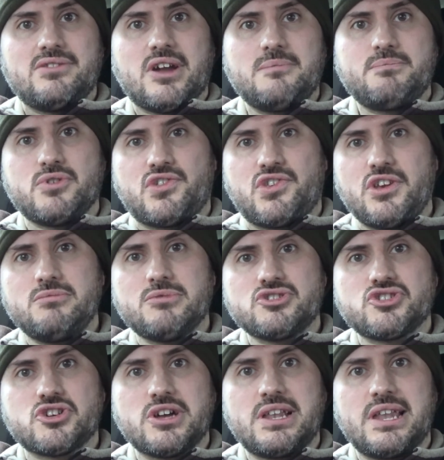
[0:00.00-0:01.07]
Don't put too
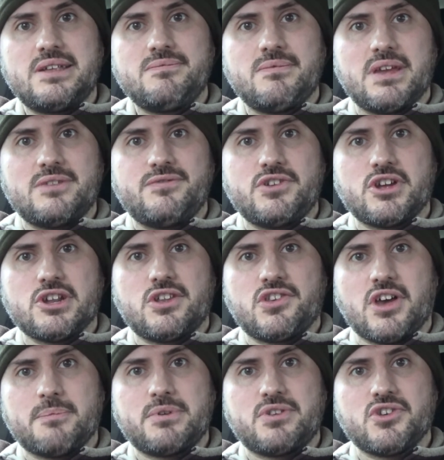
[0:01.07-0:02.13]
much oil in if you're going
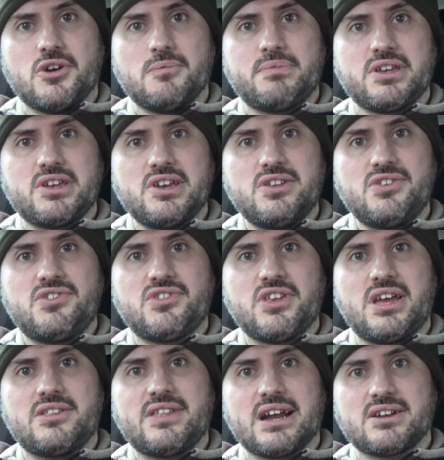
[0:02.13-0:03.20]
to top it up, because
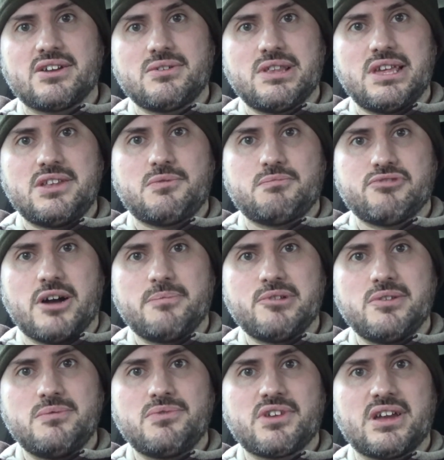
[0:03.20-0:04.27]
that can lead to
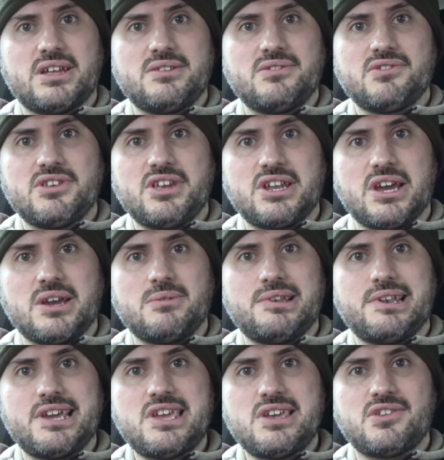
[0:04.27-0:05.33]
problems and, you know,
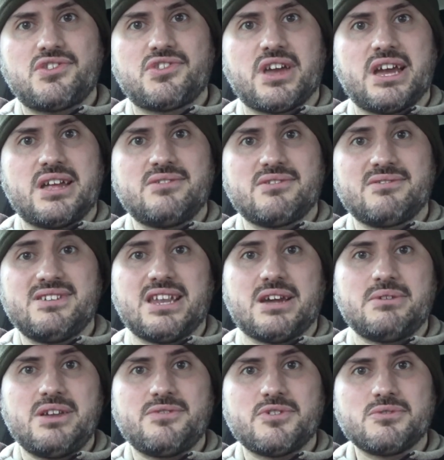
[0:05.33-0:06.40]
leaks, and, you
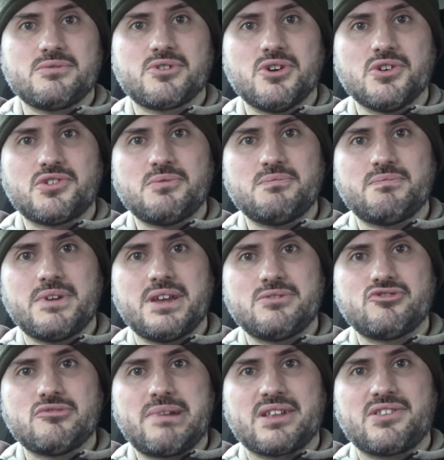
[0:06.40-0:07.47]
know, even causing
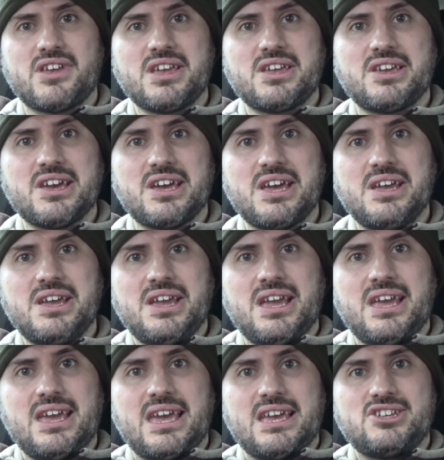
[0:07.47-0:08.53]
dramatic
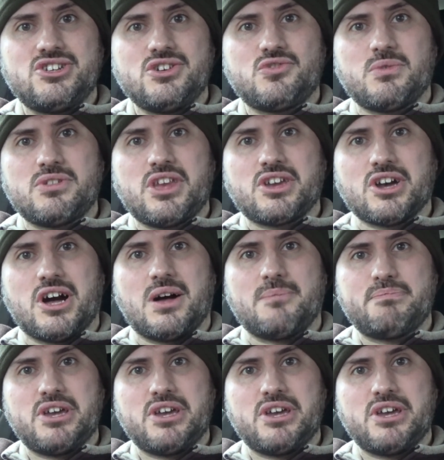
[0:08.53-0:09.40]
issues with your car